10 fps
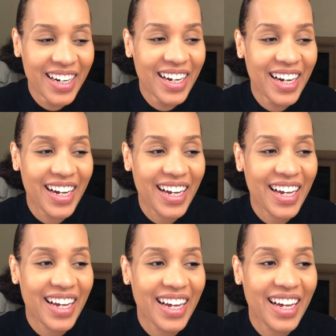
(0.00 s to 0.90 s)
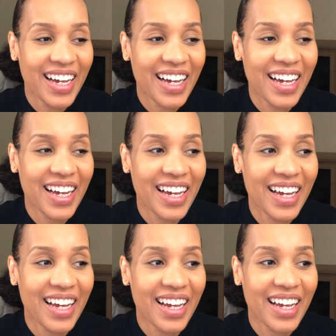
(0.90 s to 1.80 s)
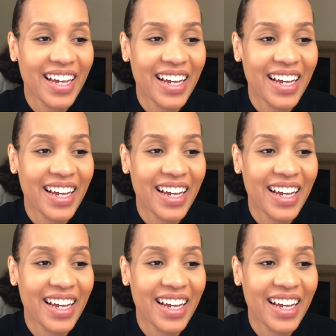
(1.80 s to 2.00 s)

No one is speaking in this clip.